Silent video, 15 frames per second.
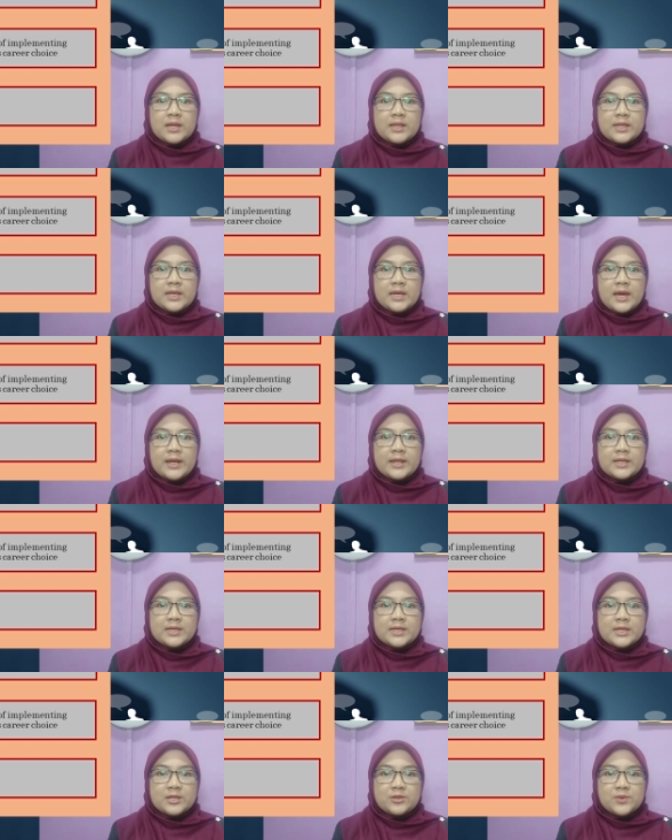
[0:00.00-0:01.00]
the
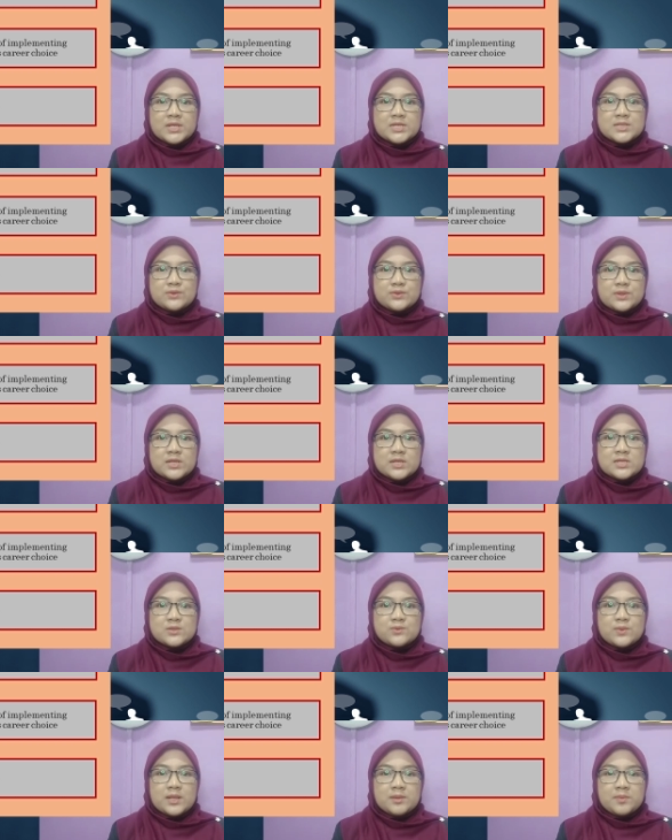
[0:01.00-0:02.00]
undergraduate students
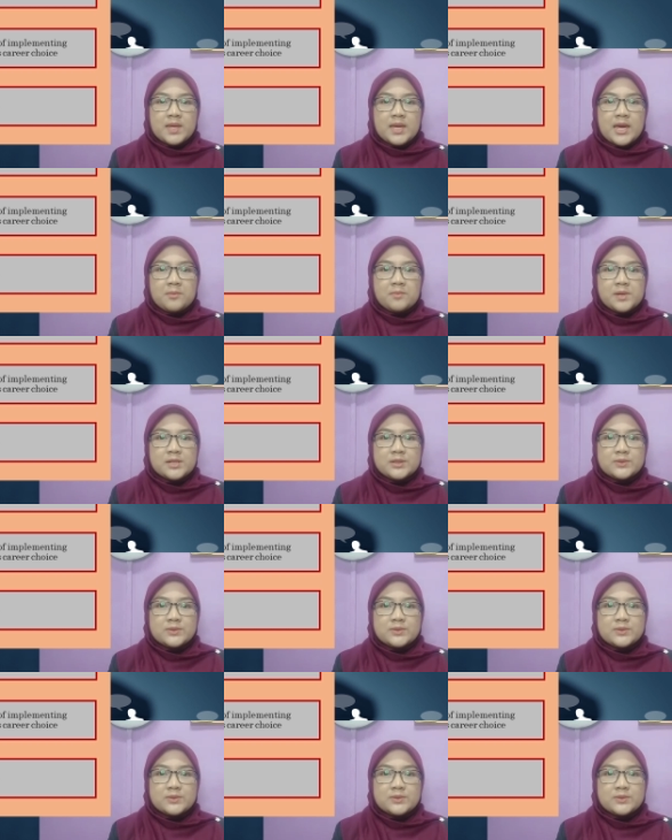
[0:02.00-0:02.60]
will be able